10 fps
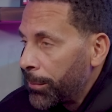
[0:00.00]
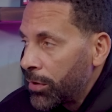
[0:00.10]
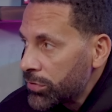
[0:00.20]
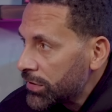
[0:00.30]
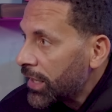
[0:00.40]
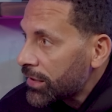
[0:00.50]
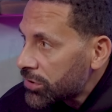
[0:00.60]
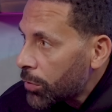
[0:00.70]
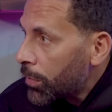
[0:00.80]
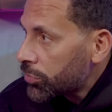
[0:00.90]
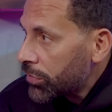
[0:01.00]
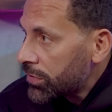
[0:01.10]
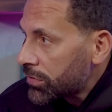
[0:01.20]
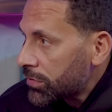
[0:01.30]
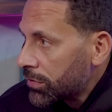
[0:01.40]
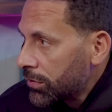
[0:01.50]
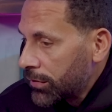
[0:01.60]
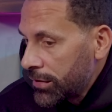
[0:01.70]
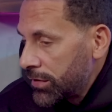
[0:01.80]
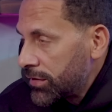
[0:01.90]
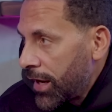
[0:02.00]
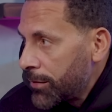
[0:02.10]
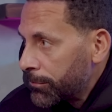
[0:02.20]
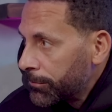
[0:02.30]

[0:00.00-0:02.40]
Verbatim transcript: because he takes so much risks, it's, that's his uh, game.